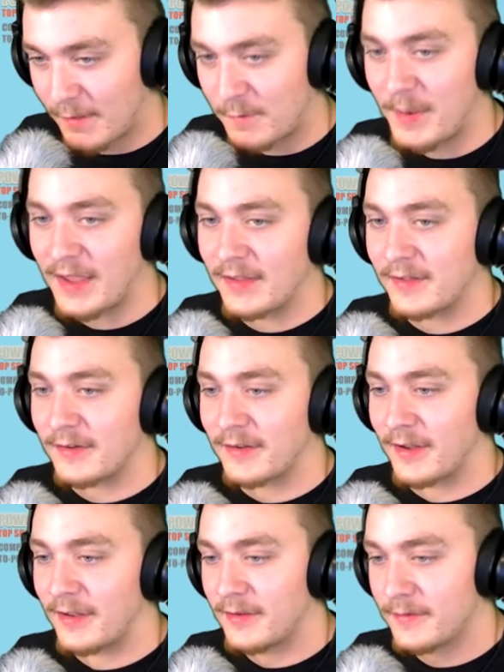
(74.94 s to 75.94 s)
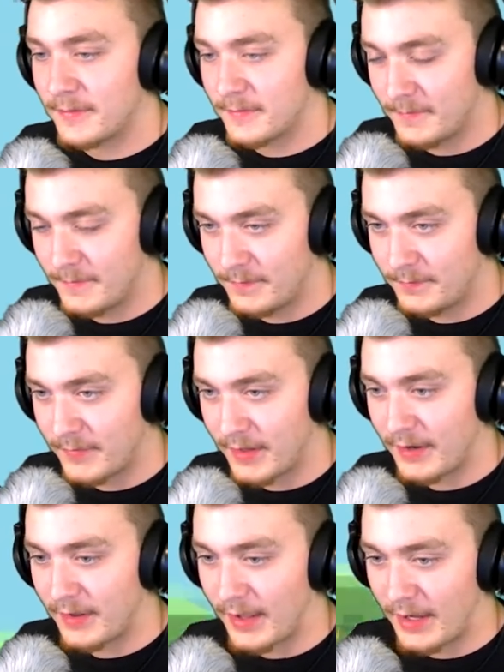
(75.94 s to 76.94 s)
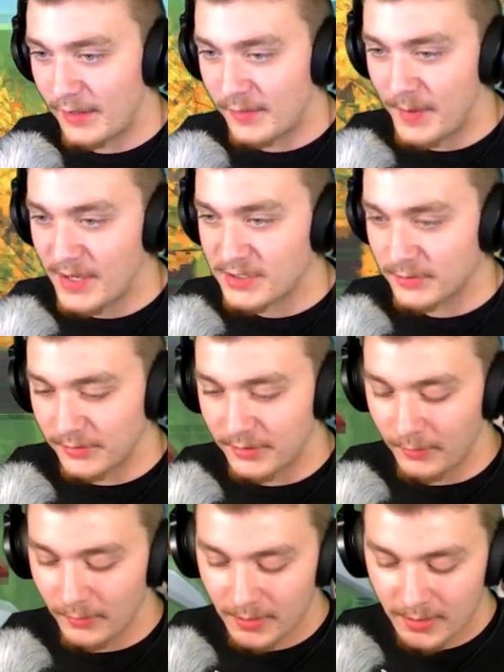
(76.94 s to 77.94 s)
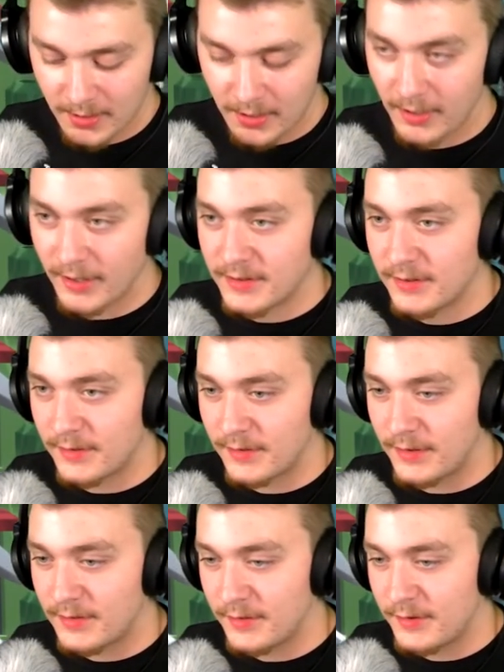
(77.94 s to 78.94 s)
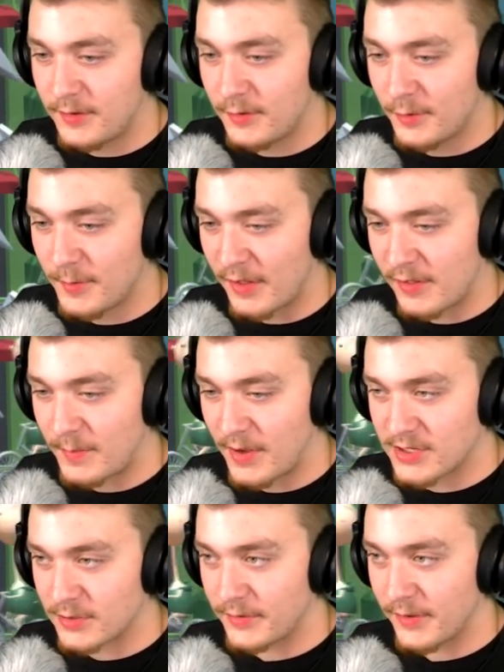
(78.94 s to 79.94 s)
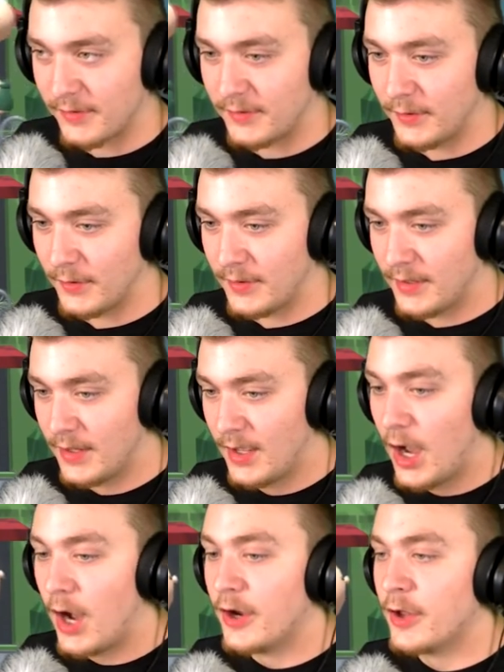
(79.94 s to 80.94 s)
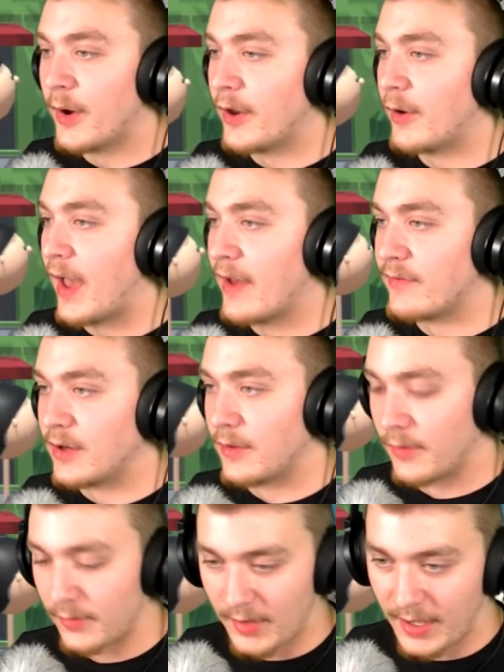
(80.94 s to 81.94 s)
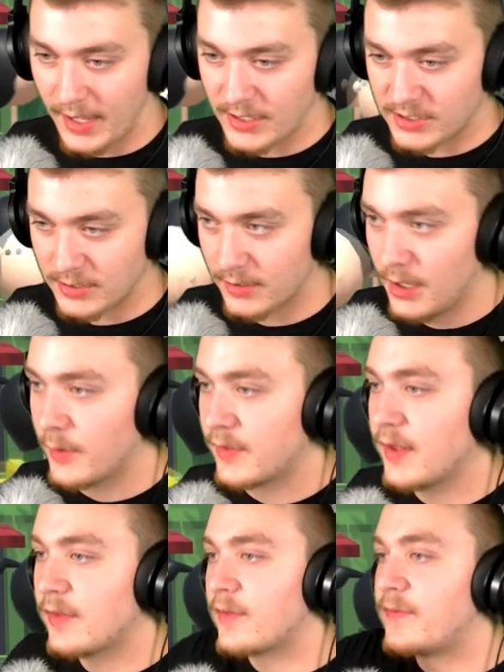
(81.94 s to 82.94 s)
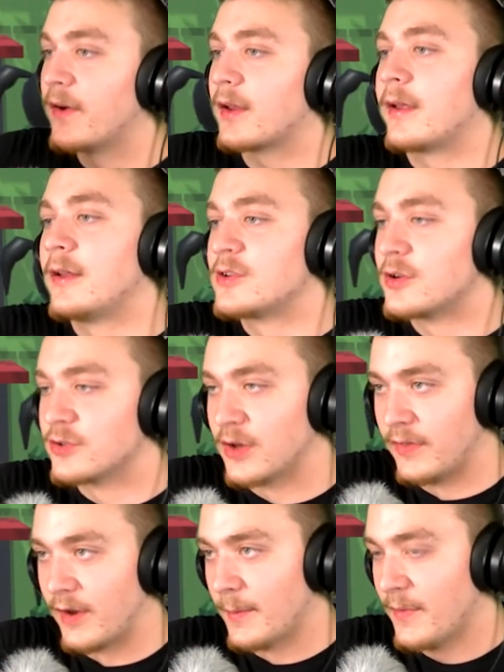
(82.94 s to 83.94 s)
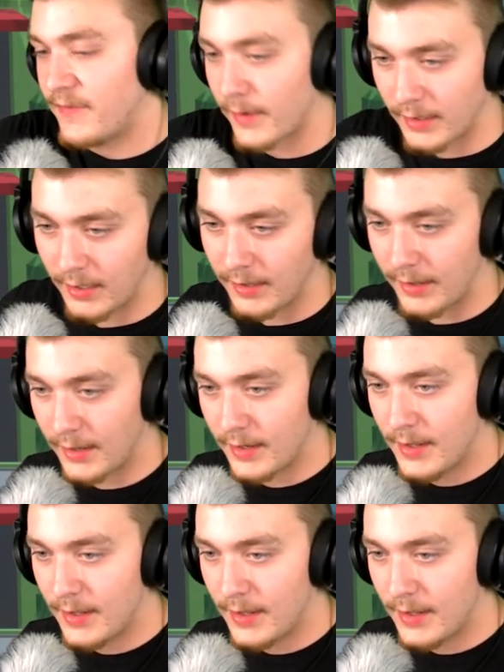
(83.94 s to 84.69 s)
Space. Okay. And I got a special too. All right. Let's let's at least use my special on this dude. Oh no, I don't have any of this. I got you. Oh, it says the fucking controls right there. I'm a fucking idiot.